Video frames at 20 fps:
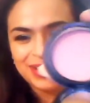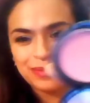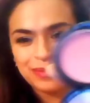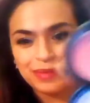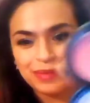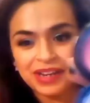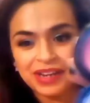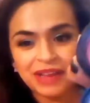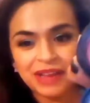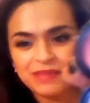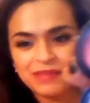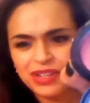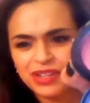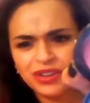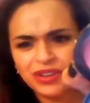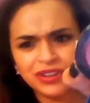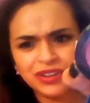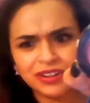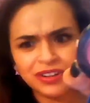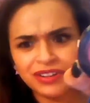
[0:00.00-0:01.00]
but I'm in
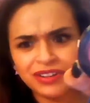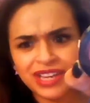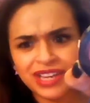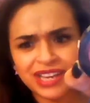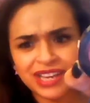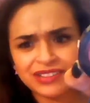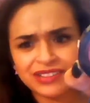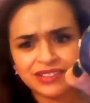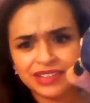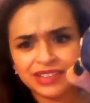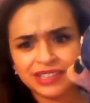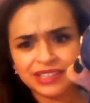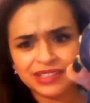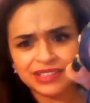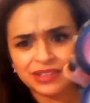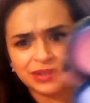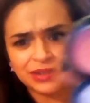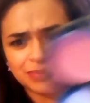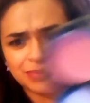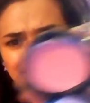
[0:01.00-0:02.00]
no hurry actually
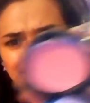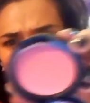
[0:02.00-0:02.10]
to